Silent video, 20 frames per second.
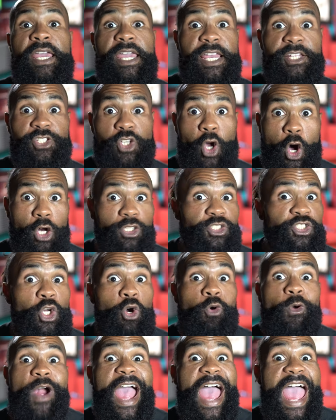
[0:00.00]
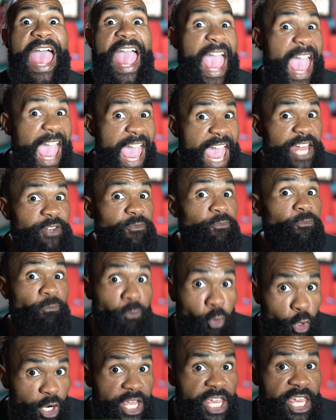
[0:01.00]
It's also
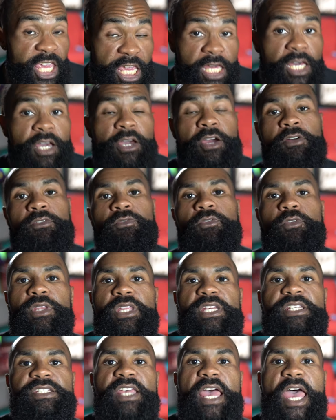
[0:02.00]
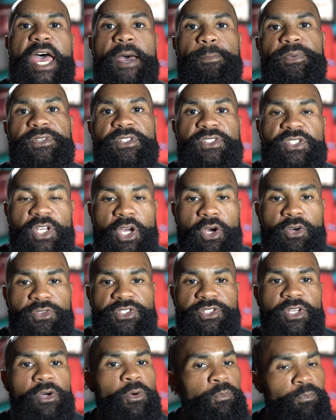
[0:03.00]
ad-free for this episode.
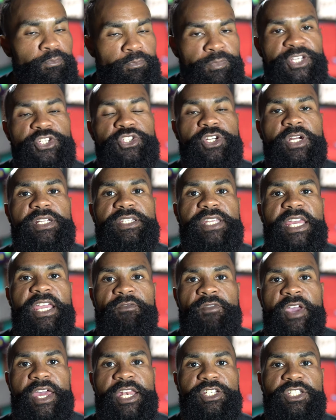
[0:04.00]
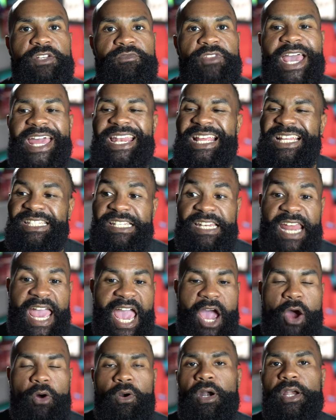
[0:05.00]
So be sure to take advantage of that. It's an
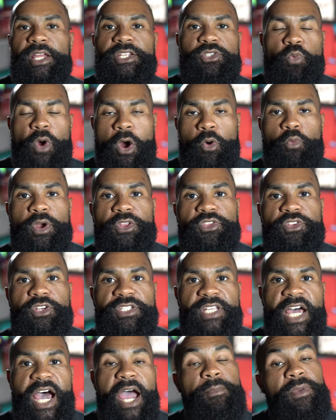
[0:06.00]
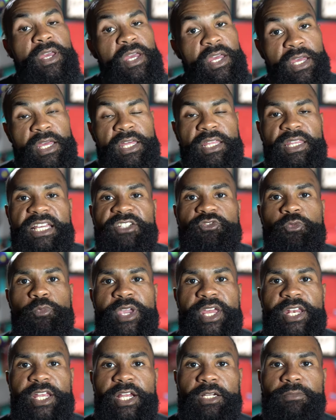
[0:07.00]
hour. It's well worth your time. Thanks for
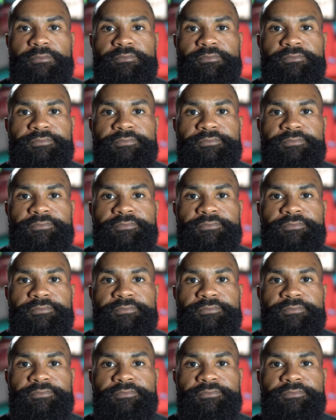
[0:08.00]
being here.